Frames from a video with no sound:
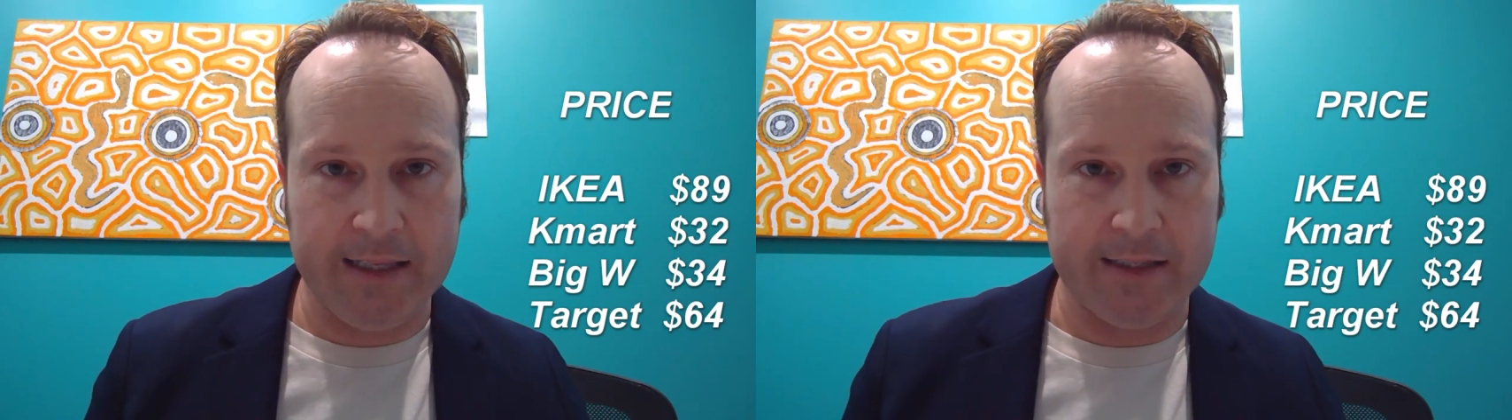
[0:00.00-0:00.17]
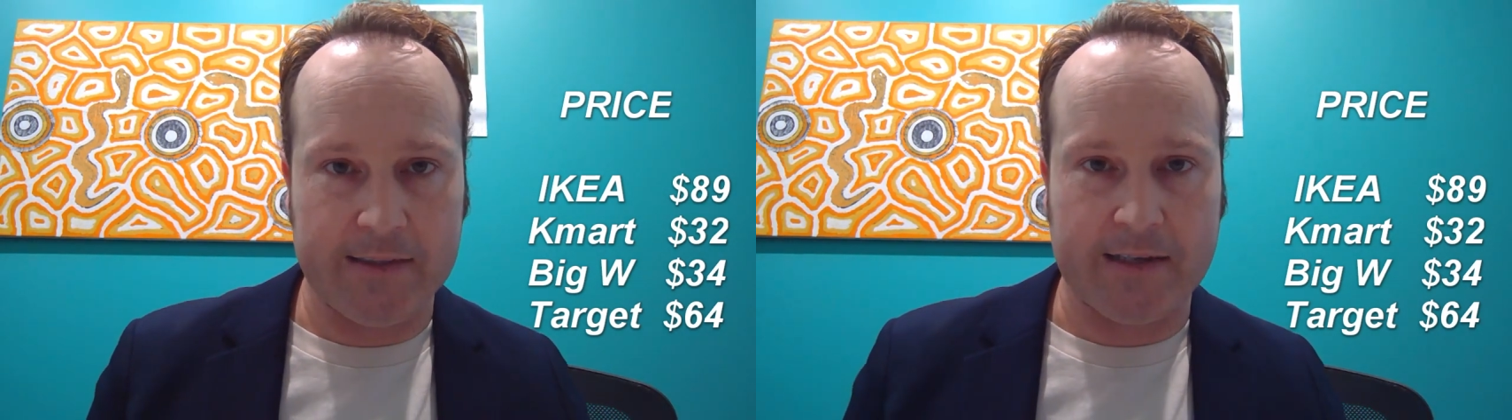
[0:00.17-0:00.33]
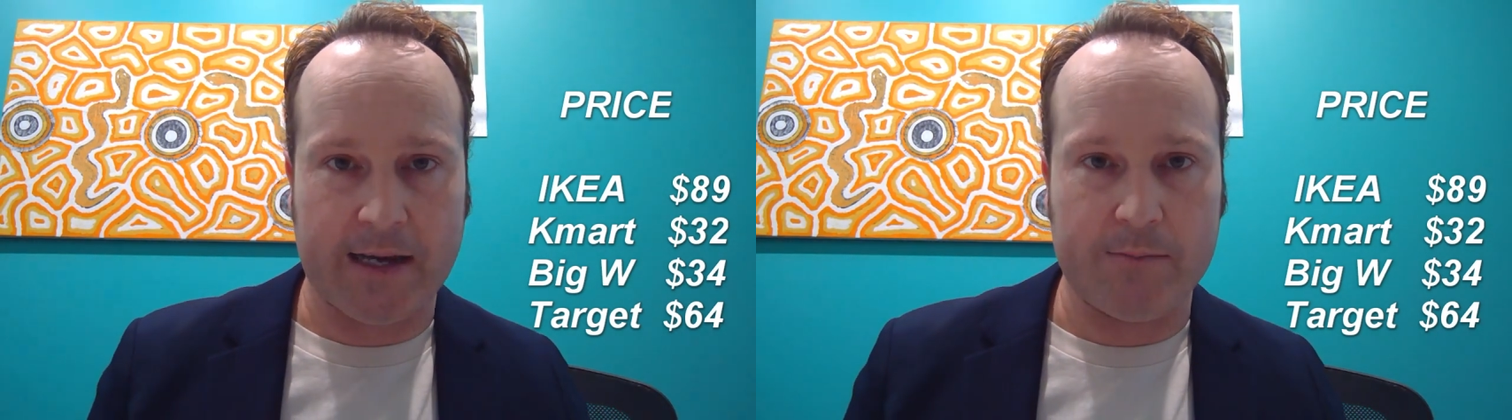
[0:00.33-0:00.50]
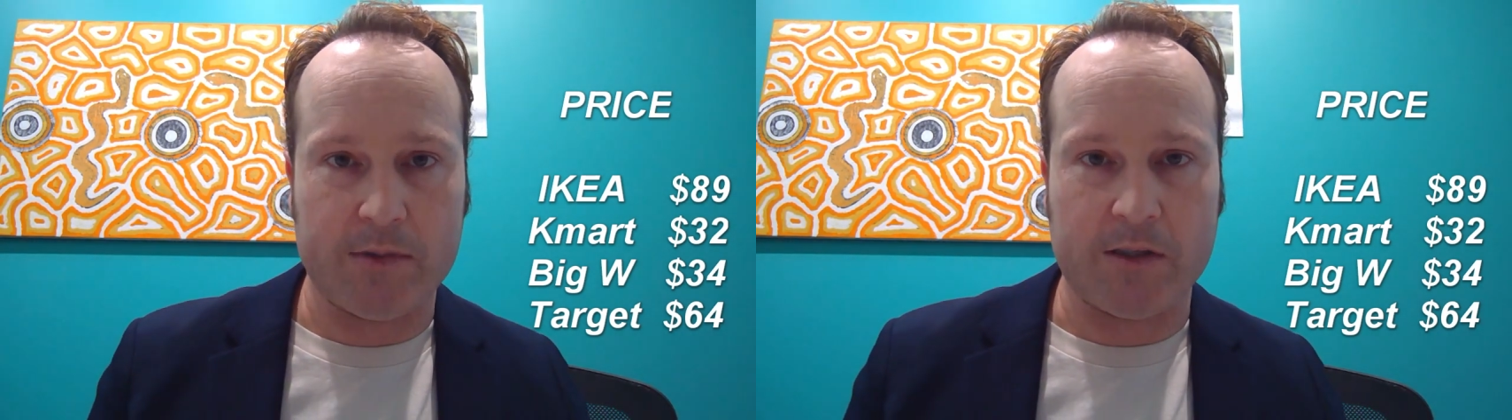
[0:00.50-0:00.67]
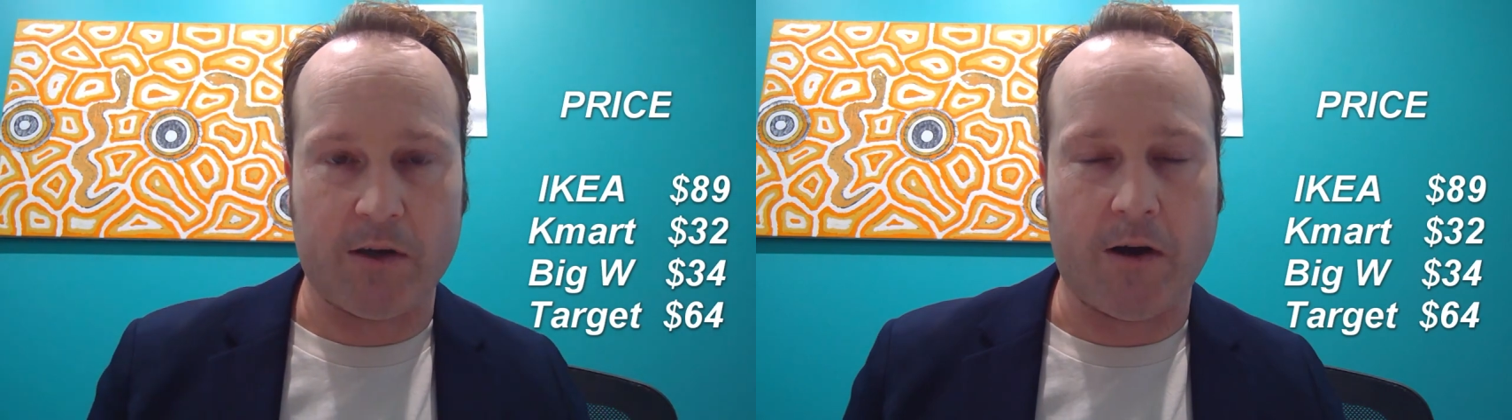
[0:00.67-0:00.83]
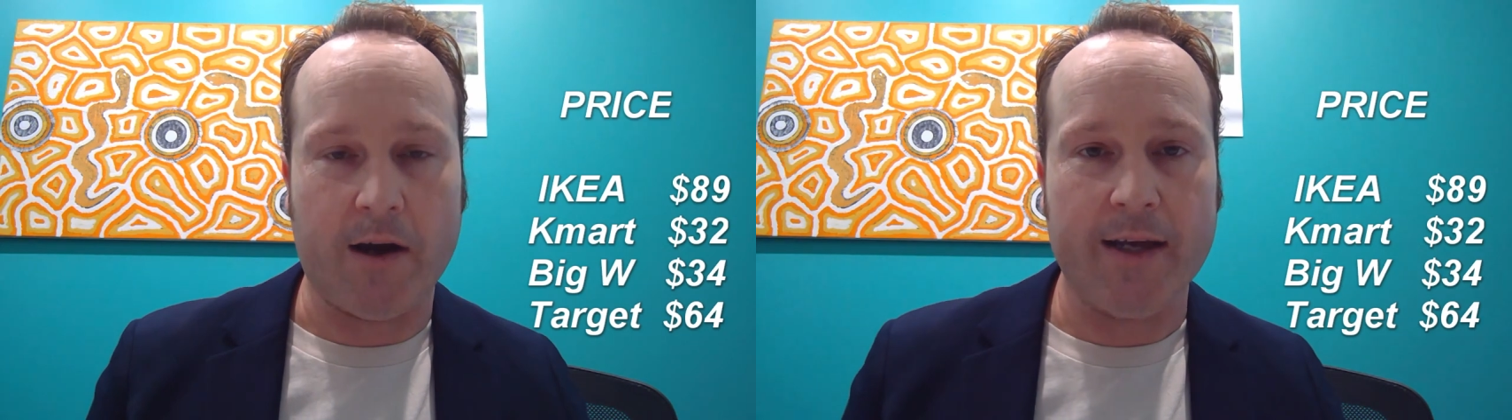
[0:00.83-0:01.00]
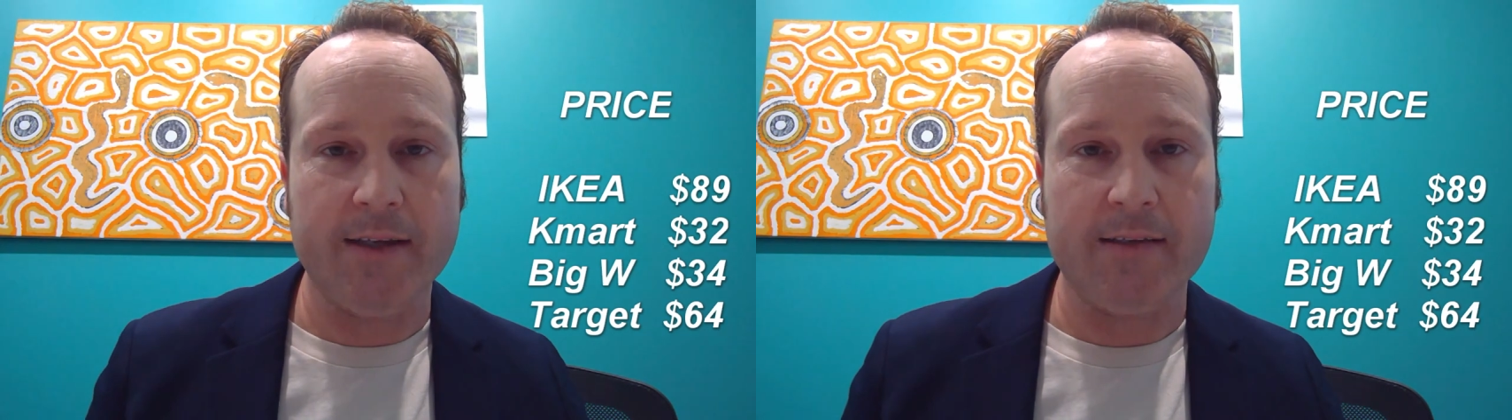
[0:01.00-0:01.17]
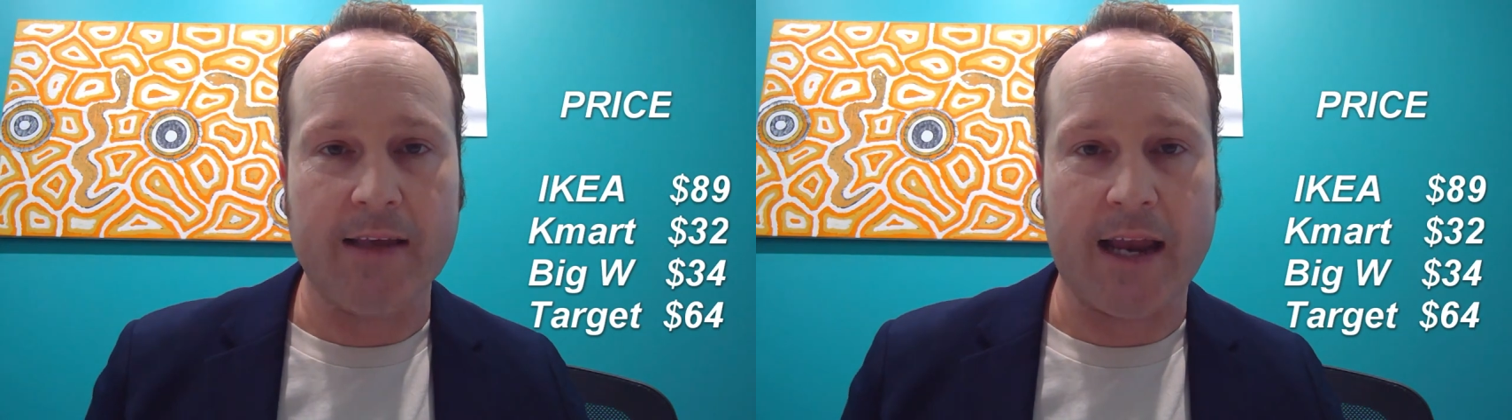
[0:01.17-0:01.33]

the same size